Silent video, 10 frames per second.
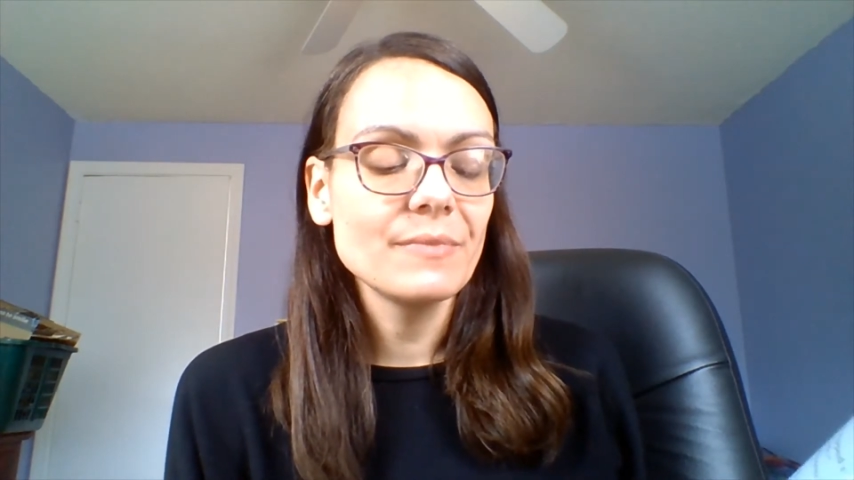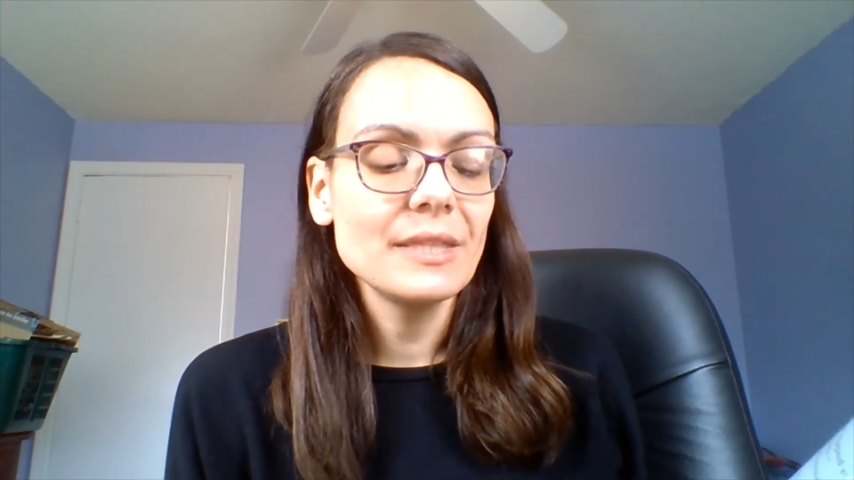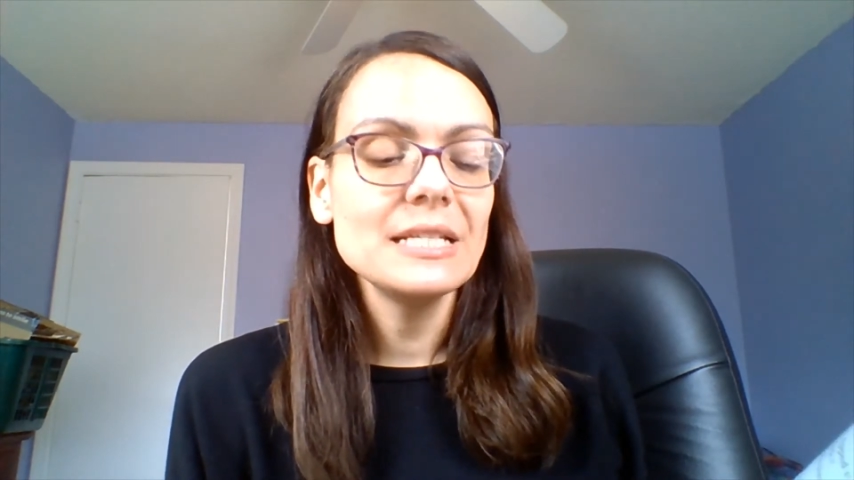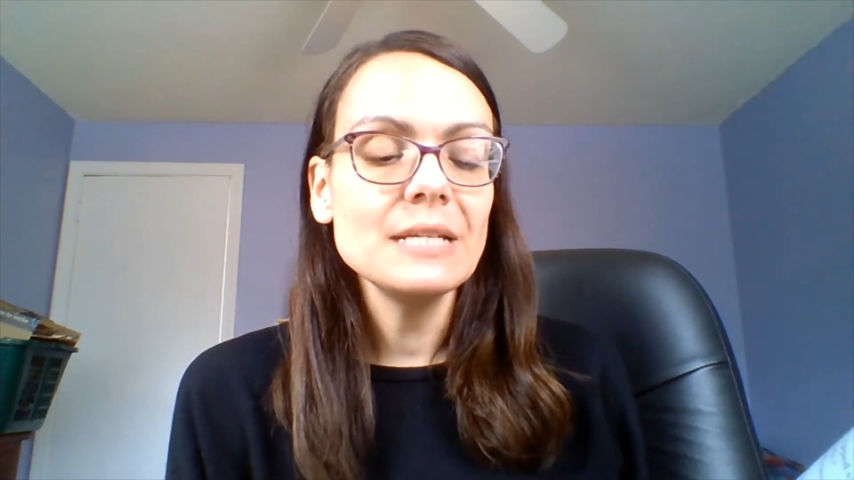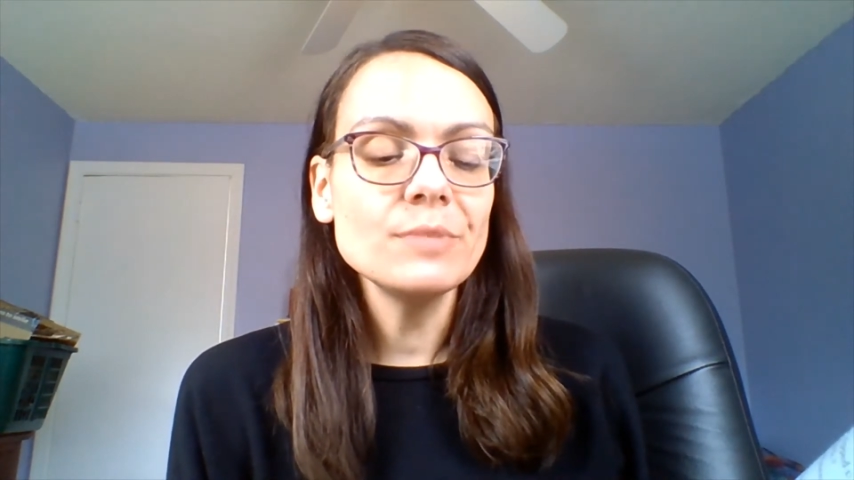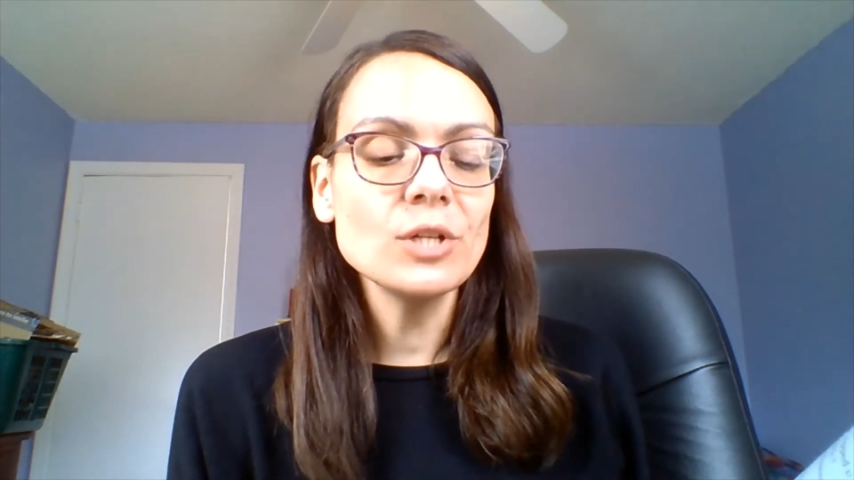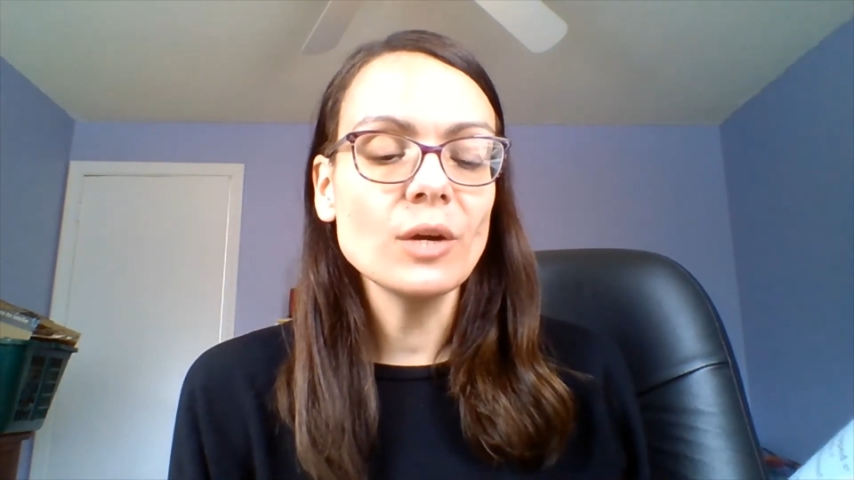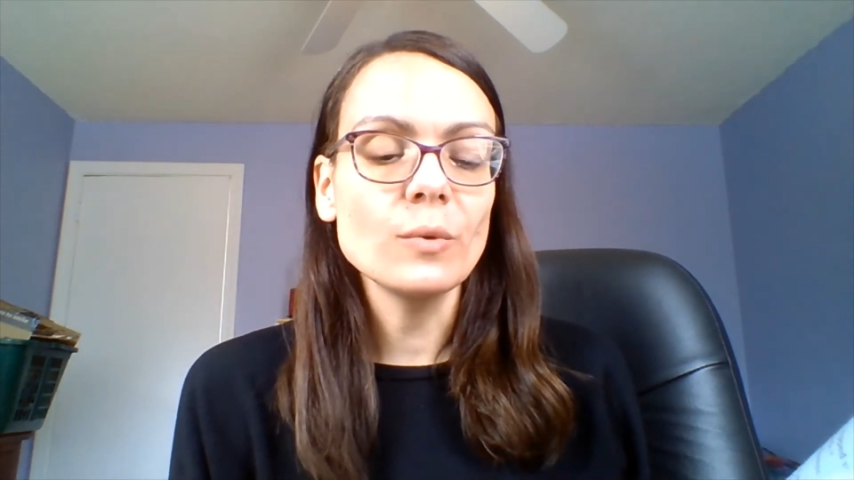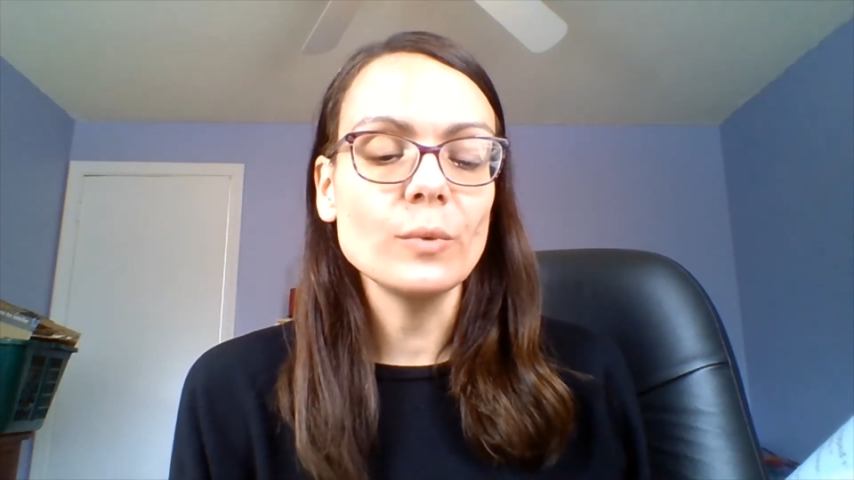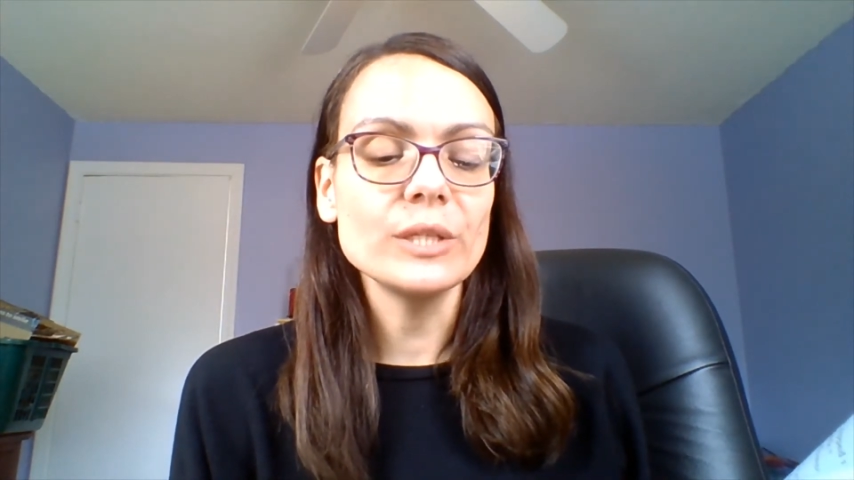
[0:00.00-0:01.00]
The deep
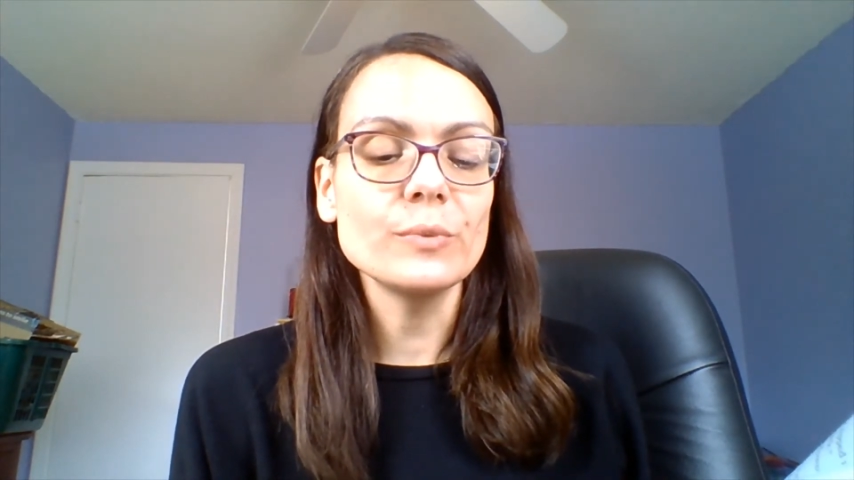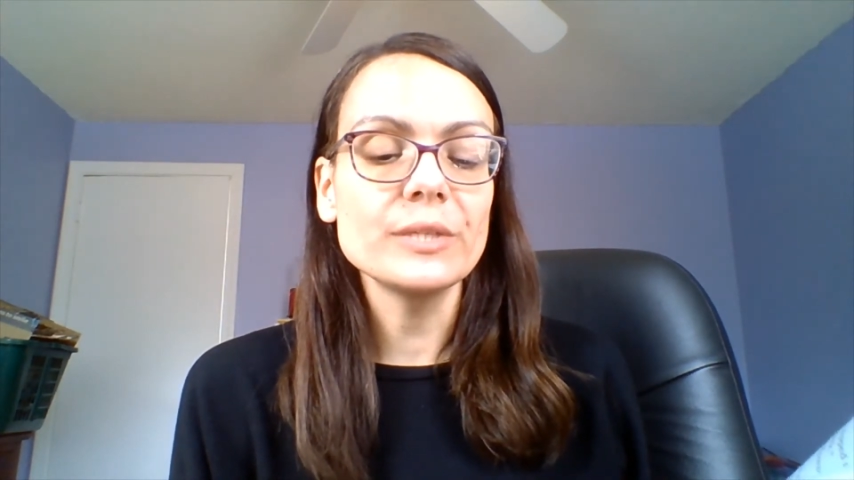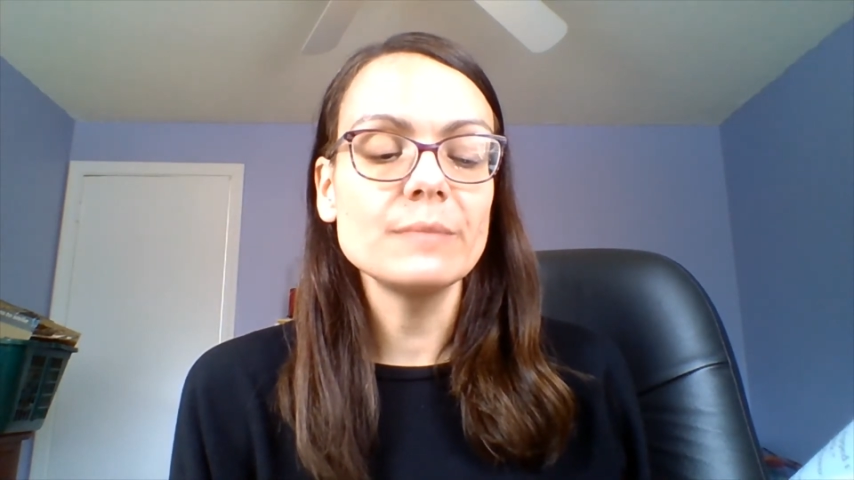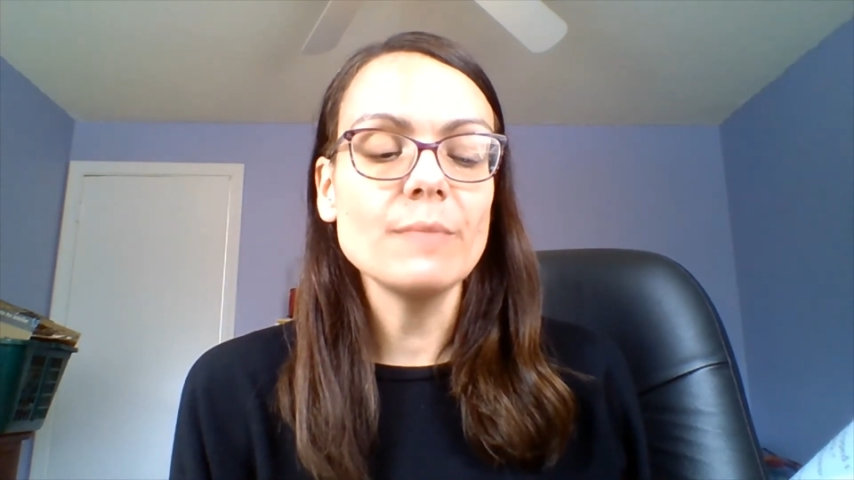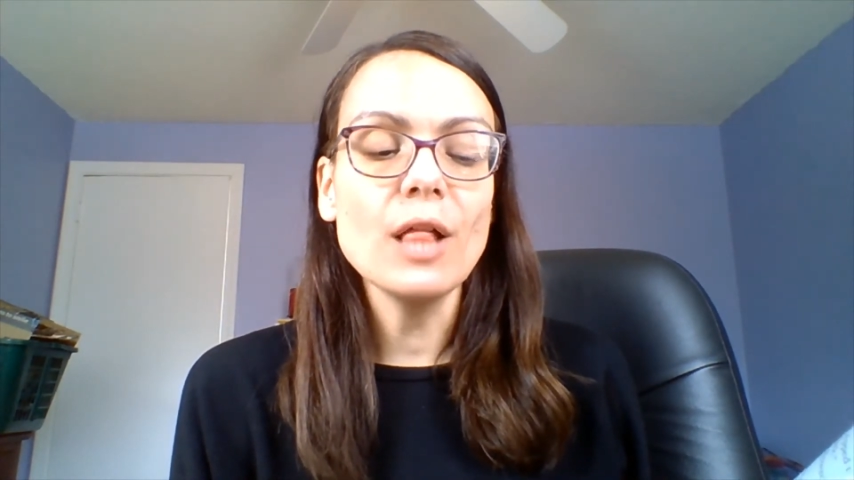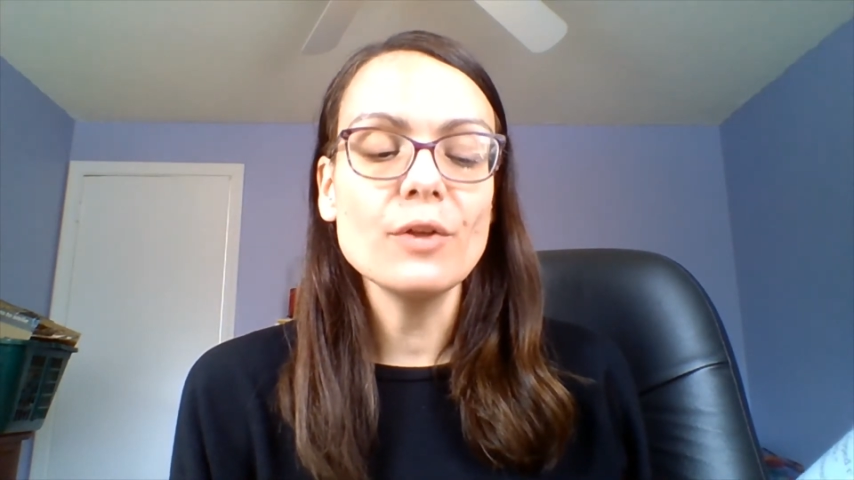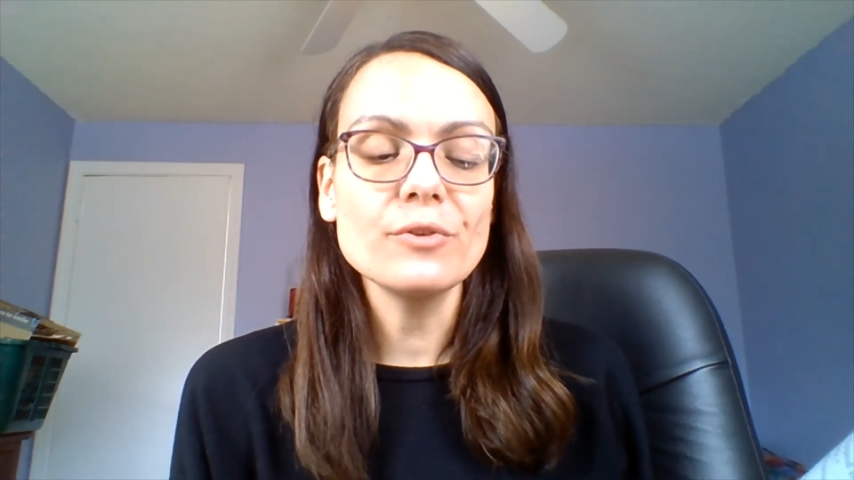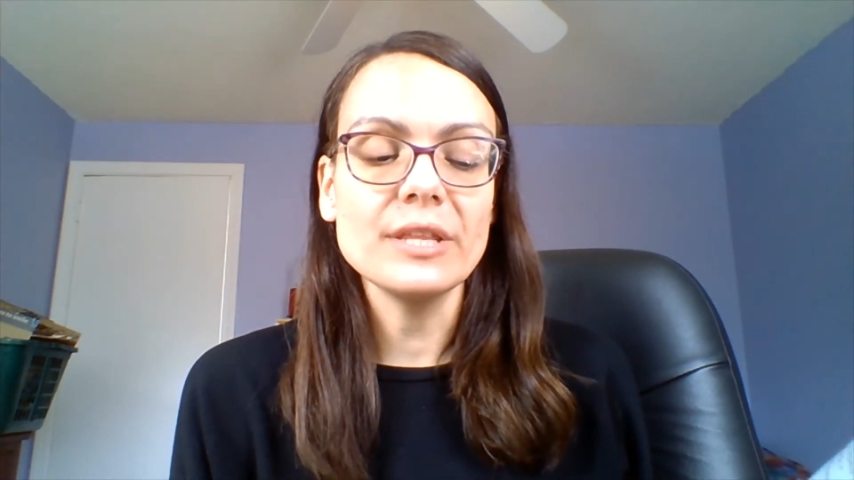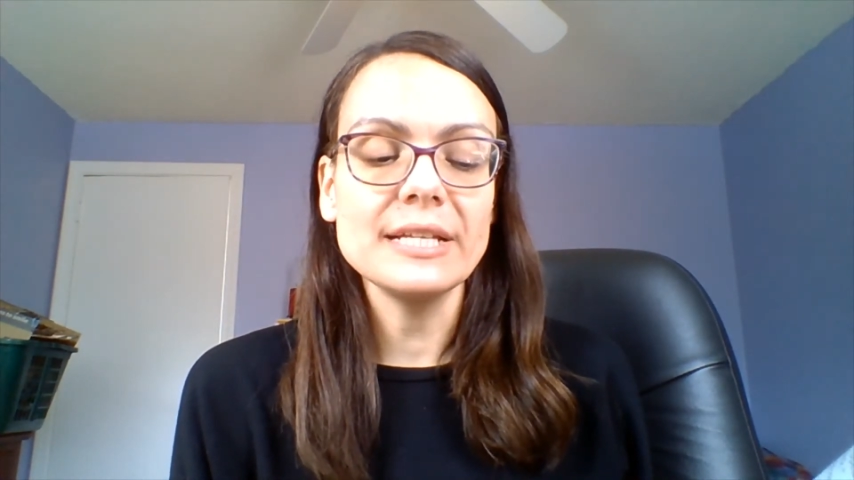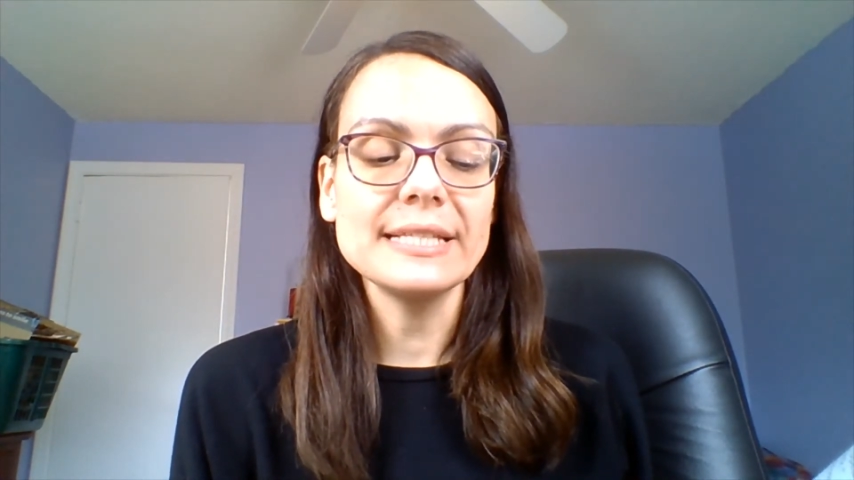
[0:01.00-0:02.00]
dark woods were smaller than they